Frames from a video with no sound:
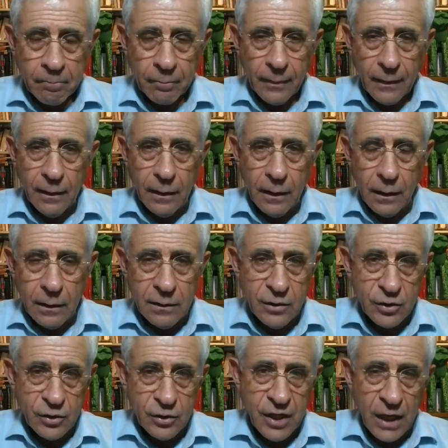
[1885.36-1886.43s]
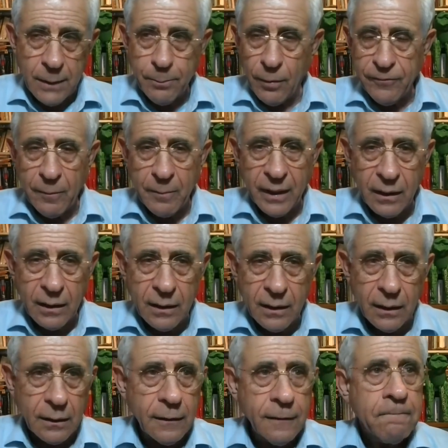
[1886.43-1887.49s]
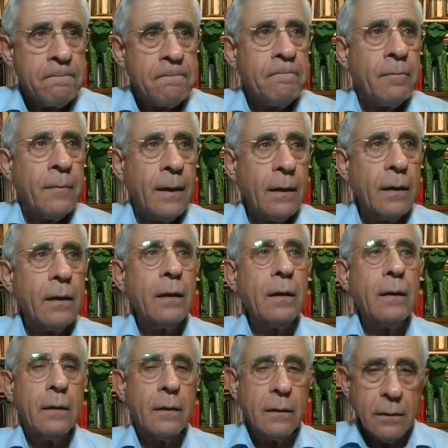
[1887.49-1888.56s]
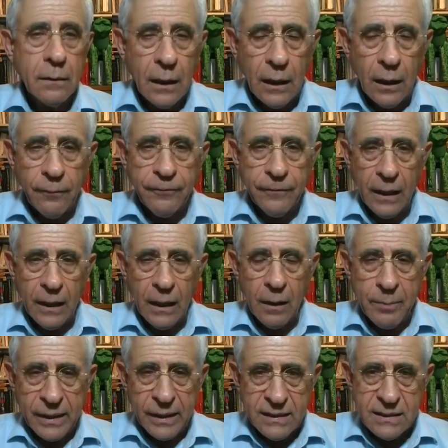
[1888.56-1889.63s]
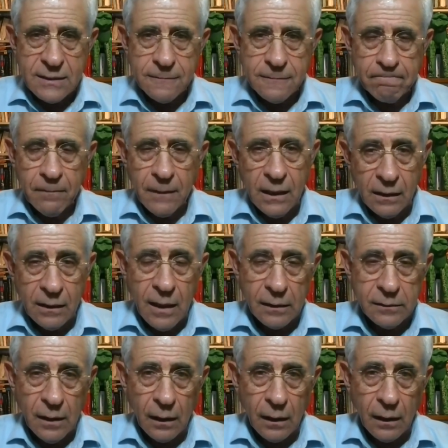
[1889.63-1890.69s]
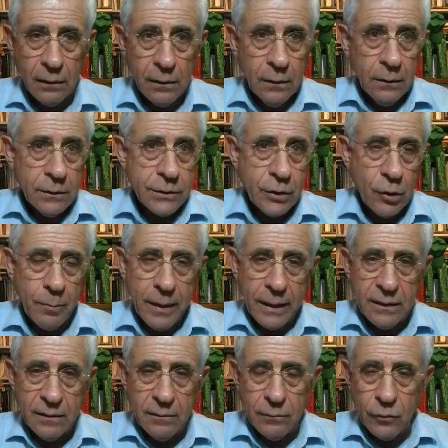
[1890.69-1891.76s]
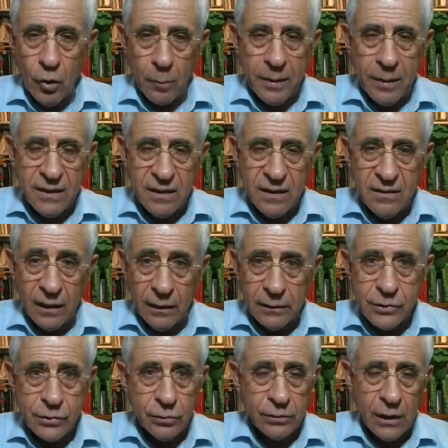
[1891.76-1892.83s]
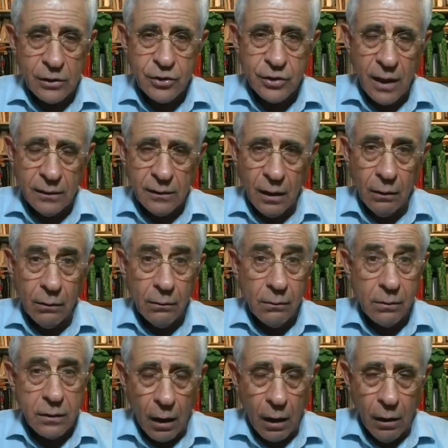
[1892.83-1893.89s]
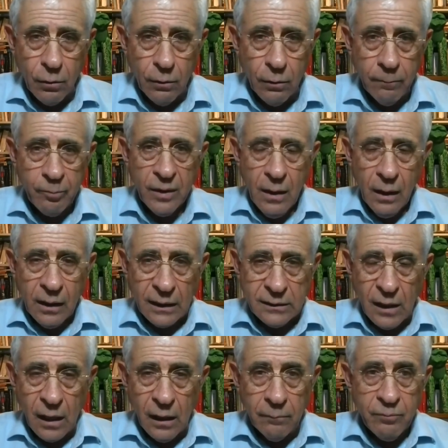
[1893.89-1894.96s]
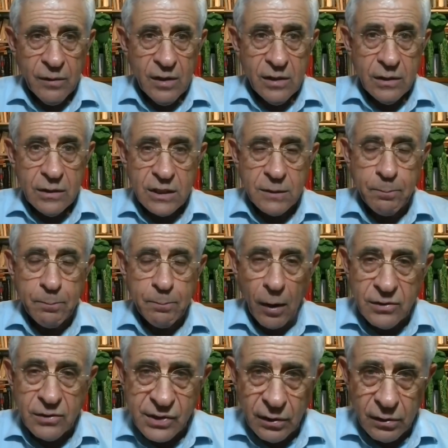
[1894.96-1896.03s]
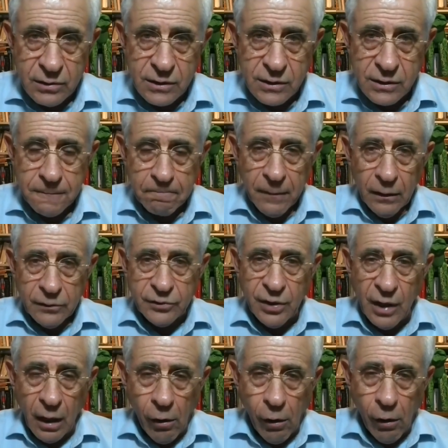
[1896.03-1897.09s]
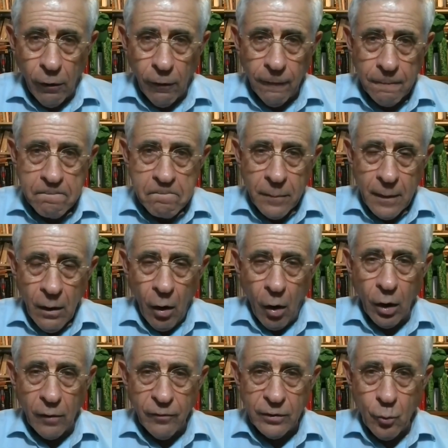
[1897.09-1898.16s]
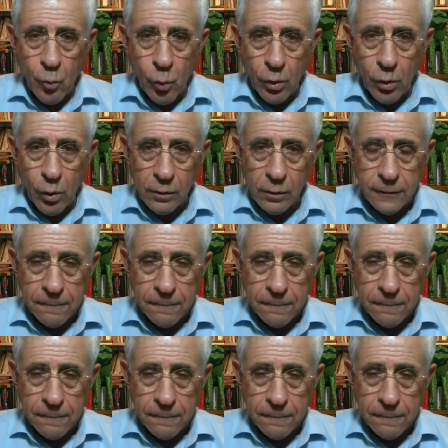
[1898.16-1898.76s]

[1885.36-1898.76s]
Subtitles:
in the shape of American air base in Qatar. So nobody dares to touch Qatar, although Qatar sponsors terror all over the world.